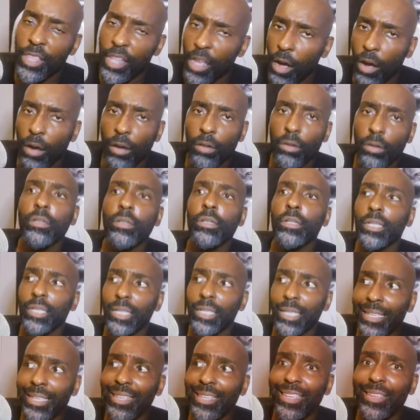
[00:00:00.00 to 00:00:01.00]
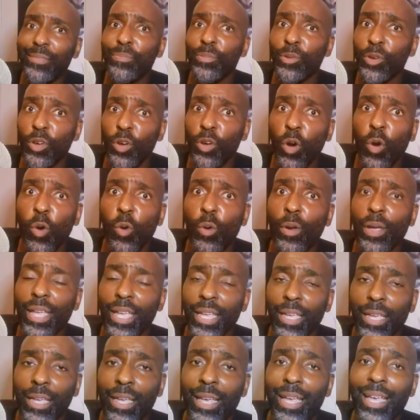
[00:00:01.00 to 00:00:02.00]
No. Keep
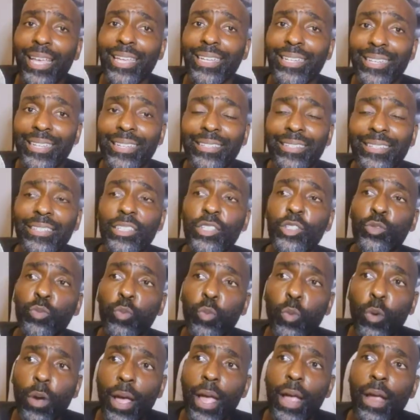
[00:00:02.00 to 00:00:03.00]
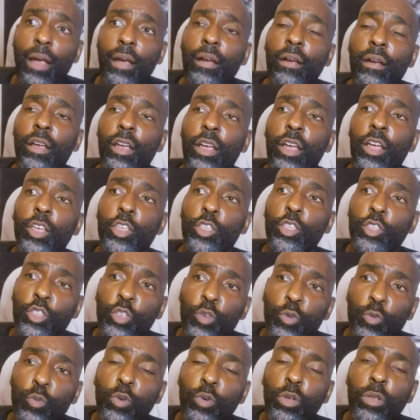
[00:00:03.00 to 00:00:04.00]
going. This is where
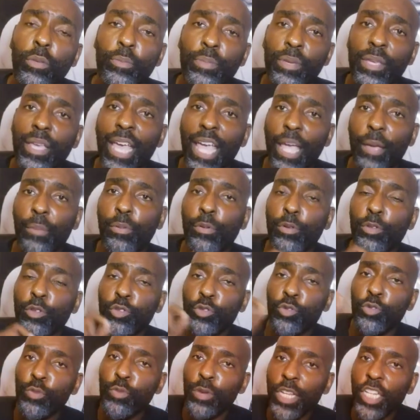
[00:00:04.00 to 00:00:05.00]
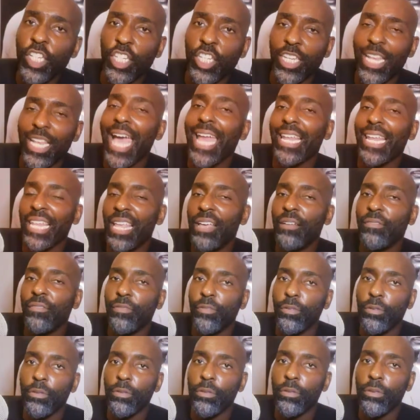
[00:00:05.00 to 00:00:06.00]
you will be able to reach that
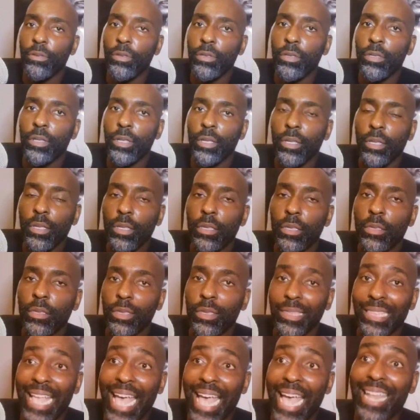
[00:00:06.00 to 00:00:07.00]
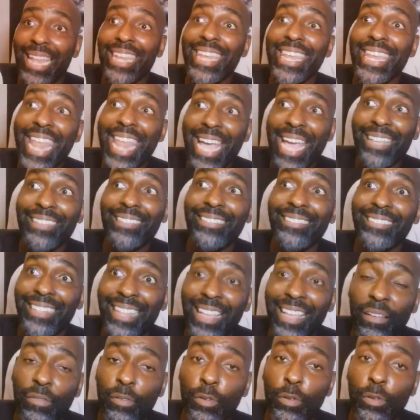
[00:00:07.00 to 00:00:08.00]
level, that next
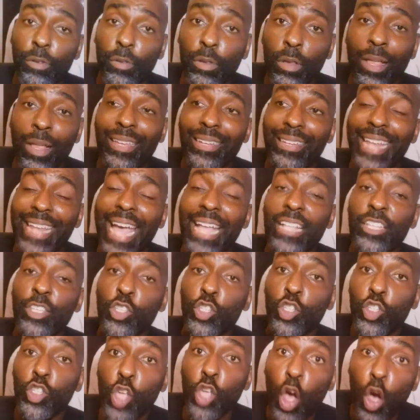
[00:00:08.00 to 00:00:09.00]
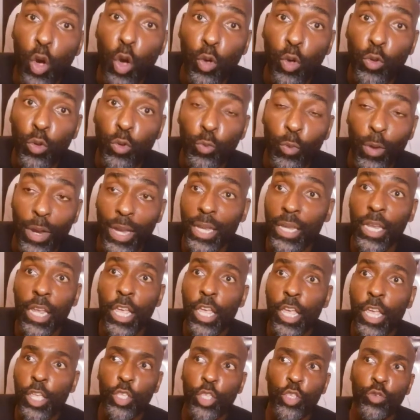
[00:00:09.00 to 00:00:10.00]
level, that zone, when
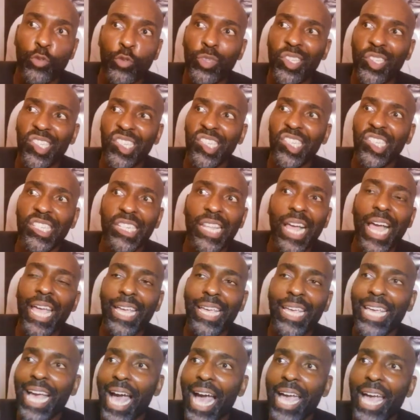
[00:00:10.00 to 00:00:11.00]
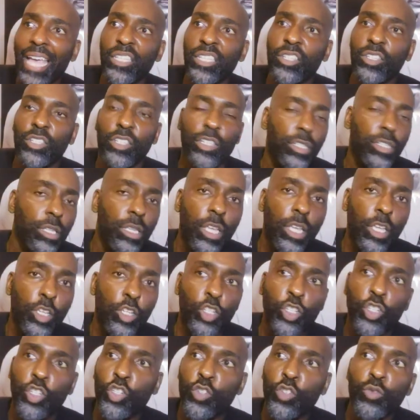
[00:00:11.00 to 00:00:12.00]
you see like guys
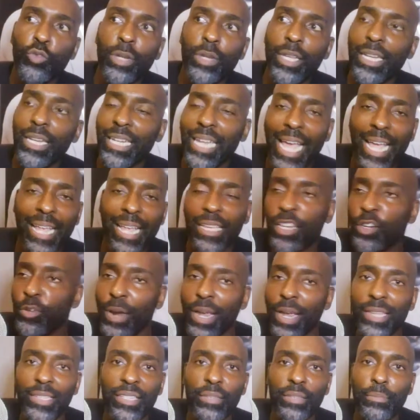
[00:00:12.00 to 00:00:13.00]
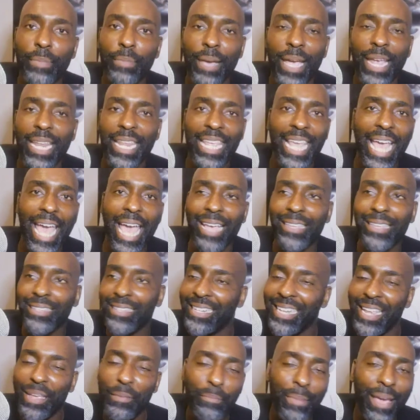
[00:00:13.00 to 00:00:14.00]
shooting like crazy
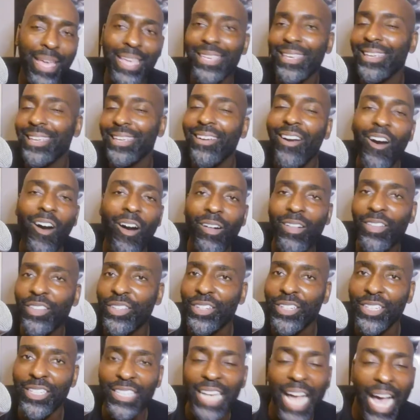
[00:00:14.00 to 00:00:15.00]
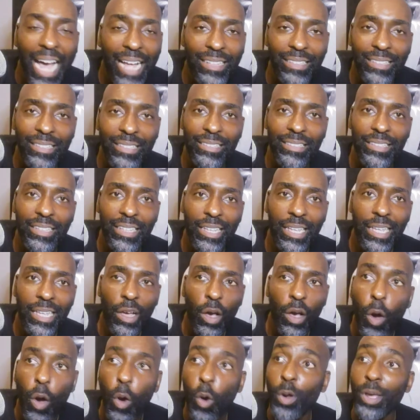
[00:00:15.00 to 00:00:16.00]
maniacs and they making all the shots.
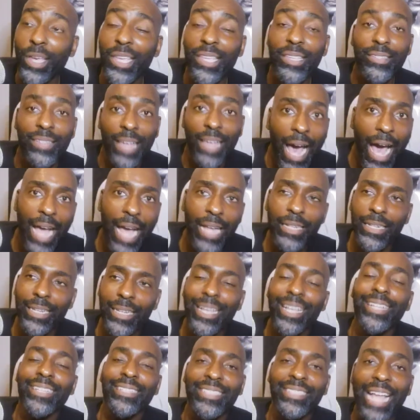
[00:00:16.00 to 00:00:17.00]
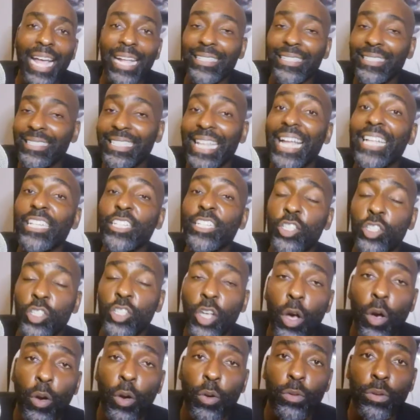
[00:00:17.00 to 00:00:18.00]
Oh, he's hot. That's that
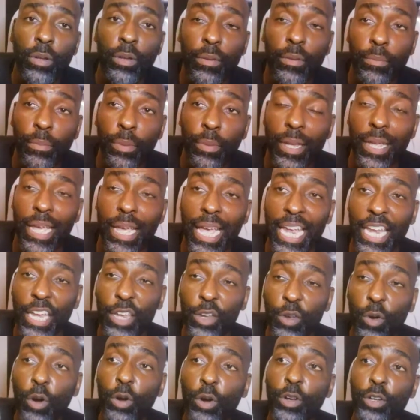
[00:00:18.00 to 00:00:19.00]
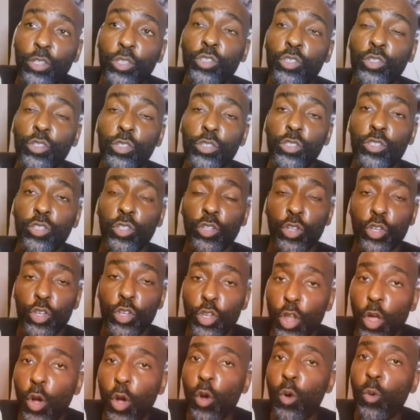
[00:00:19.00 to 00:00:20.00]
zone. But in order to
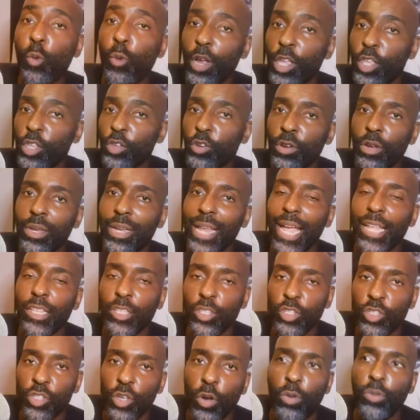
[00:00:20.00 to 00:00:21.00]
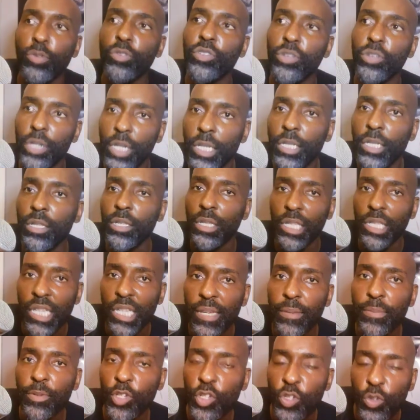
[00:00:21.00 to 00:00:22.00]
know when you're in that zone, you need to
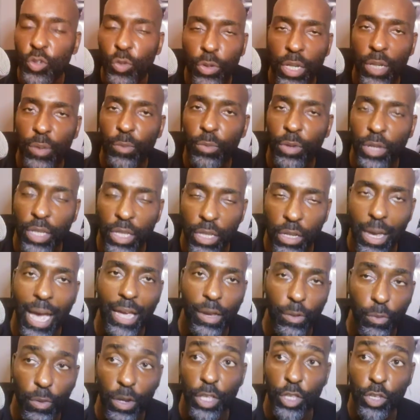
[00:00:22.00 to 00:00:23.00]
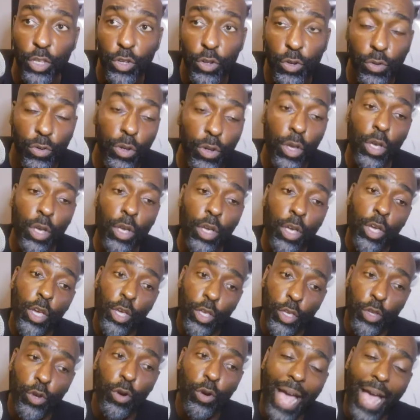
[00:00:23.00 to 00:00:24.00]
keep shooting when you're
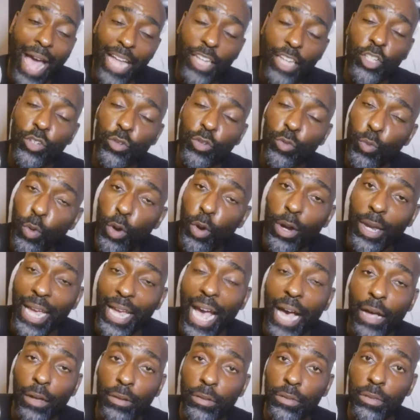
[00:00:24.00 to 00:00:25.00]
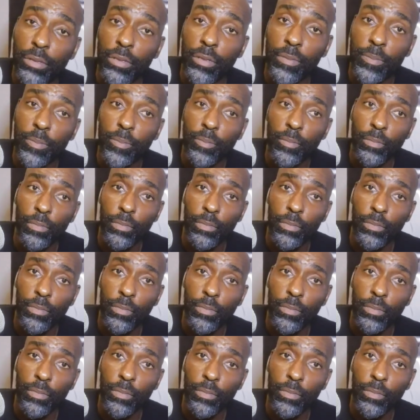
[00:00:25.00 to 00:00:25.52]
at your workouts.